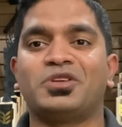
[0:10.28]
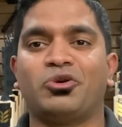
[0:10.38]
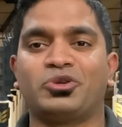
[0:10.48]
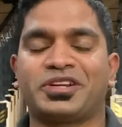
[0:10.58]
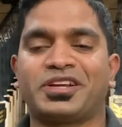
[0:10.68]

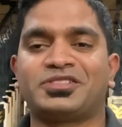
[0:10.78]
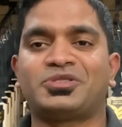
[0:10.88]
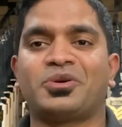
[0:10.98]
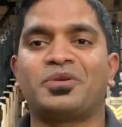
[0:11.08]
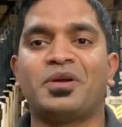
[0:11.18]
US Cricket
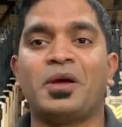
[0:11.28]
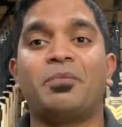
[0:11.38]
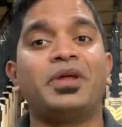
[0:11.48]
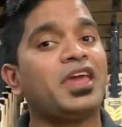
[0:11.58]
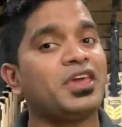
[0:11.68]
Store
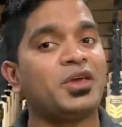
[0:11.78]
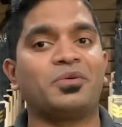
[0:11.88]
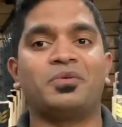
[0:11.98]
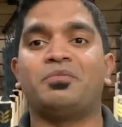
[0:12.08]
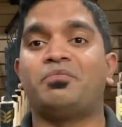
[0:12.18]
bringing you
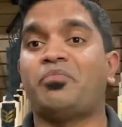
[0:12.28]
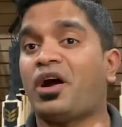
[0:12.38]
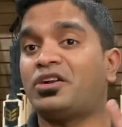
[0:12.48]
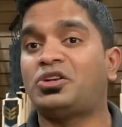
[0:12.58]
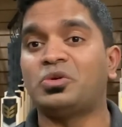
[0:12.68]
part
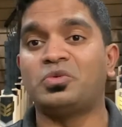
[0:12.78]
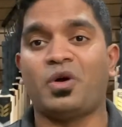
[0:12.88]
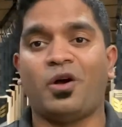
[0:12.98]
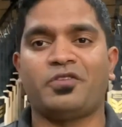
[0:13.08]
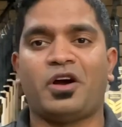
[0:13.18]
2
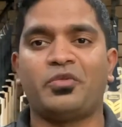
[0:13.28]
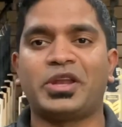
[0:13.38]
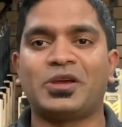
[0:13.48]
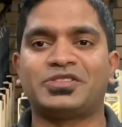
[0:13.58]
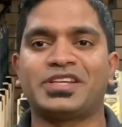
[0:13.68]
of our
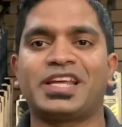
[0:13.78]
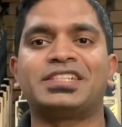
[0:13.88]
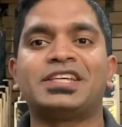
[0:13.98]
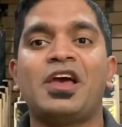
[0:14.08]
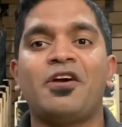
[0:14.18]
video series
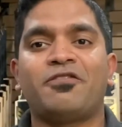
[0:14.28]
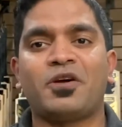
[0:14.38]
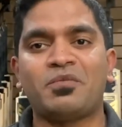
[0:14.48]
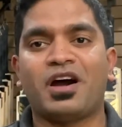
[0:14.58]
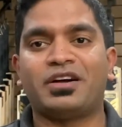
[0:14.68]
from
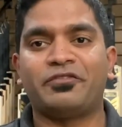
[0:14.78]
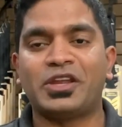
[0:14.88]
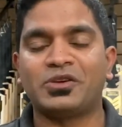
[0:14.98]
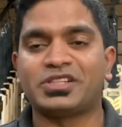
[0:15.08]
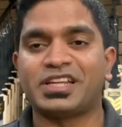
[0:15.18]
our
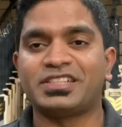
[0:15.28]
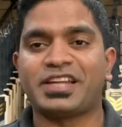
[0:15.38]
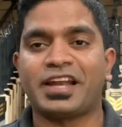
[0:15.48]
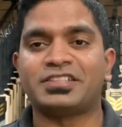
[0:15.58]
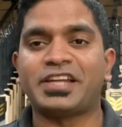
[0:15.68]
video series
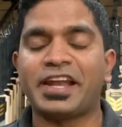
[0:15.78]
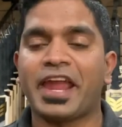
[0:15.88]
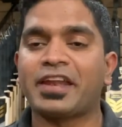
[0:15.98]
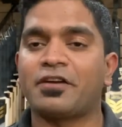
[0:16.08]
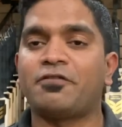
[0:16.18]
that is
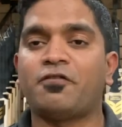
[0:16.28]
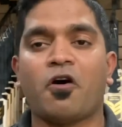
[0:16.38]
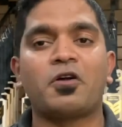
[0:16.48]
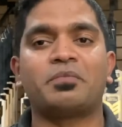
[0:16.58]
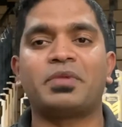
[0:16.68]
dedicated
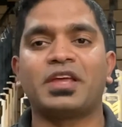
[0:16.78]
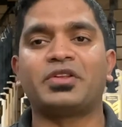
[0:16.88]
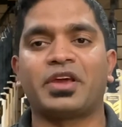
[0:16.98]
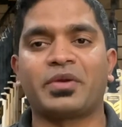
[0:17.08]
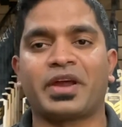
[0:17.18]
for
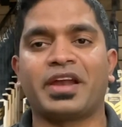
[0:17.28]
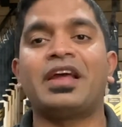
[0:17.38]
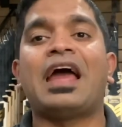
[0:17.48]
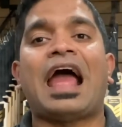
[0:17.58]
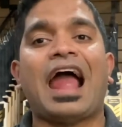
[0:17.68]
B3 cricket
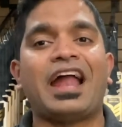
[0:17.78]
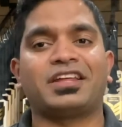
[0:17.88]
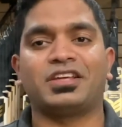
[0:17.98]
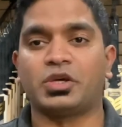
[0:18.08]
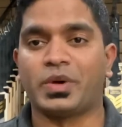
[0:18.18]
at
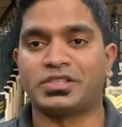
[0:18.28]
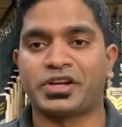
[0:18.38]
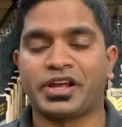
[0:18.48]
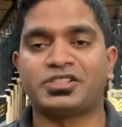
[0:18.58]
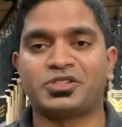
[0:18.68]
US
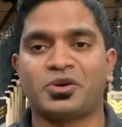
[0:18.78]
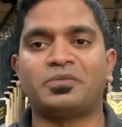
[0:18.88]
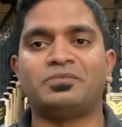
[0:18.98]
Cricket Store.